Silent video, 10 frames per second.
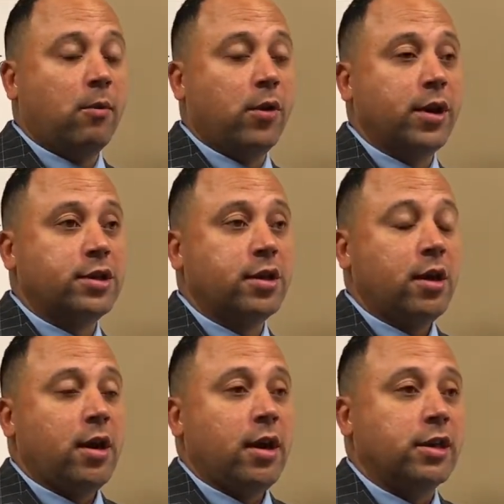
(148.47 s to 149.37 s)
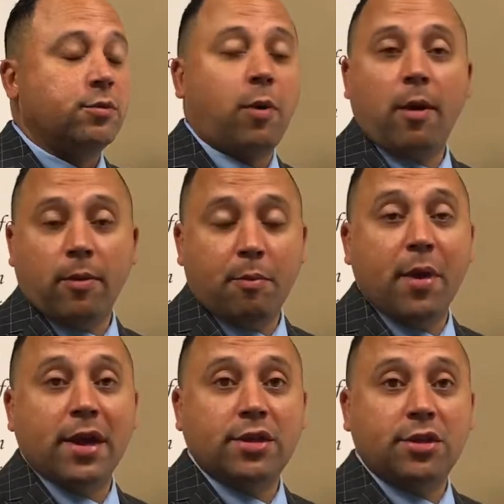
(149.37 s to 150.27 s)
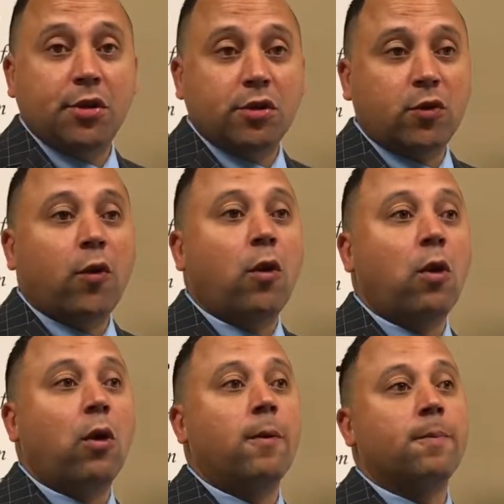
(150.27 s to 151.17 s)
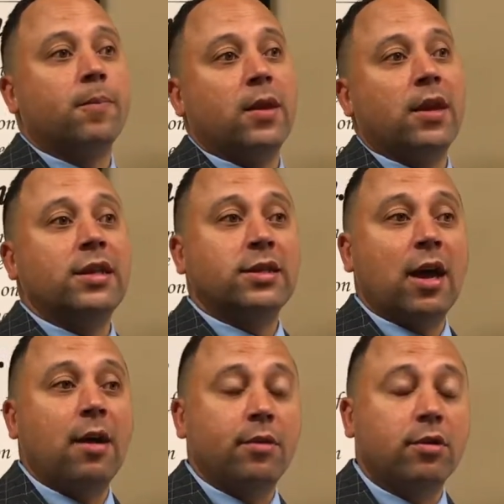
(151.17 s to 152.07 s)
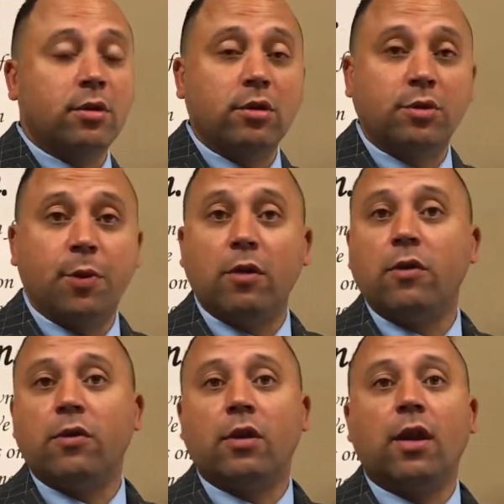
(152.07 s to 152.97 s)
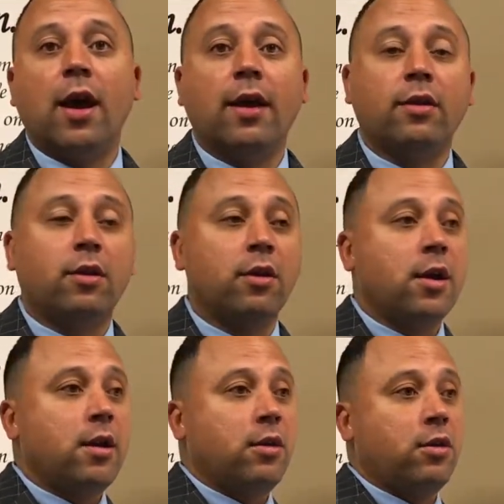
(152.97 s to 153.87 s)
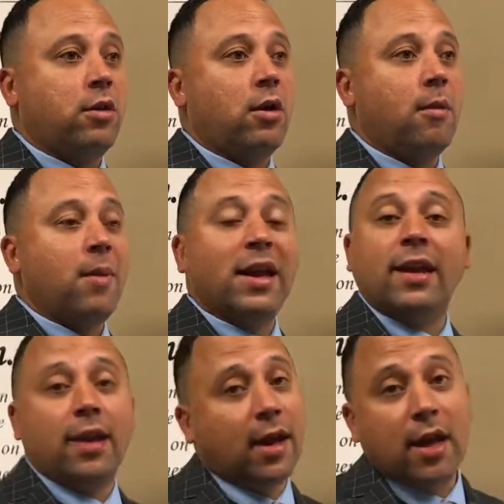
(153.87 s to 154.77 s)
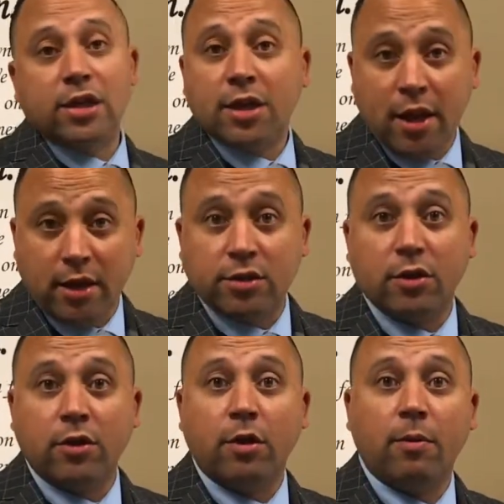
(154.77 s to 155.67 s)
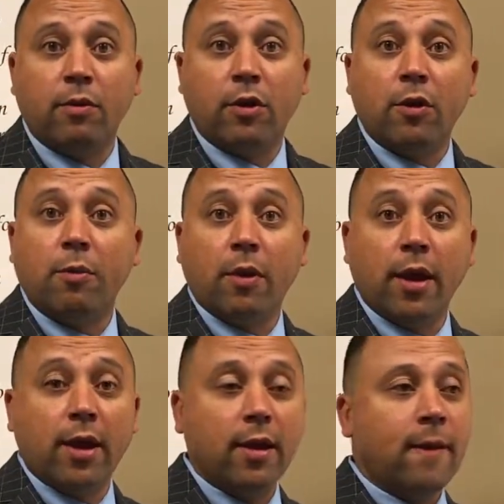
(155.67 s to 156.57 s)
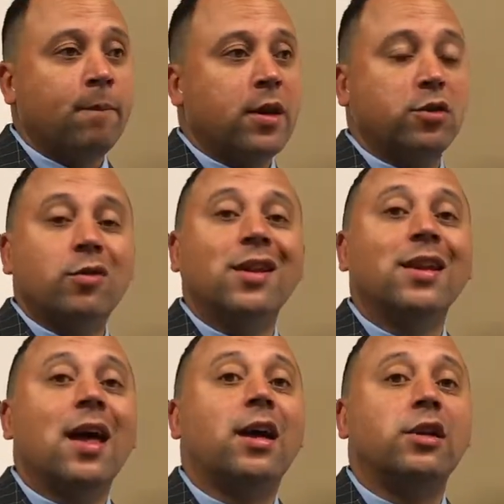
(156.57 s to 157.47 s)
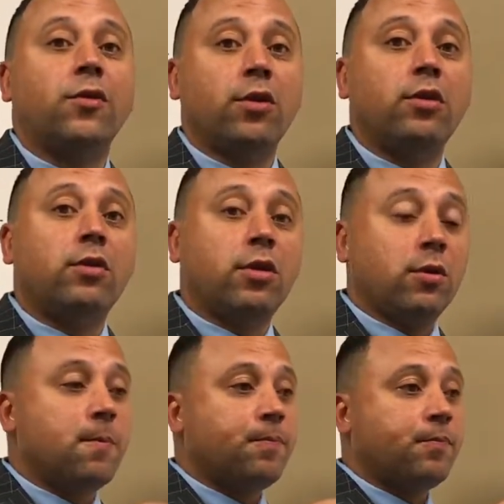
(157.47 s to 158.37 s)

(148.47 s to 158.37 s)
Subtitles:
which is probably best used for each time you're speaking with your client, they're making any kind of change to their plan. It's really nice for you to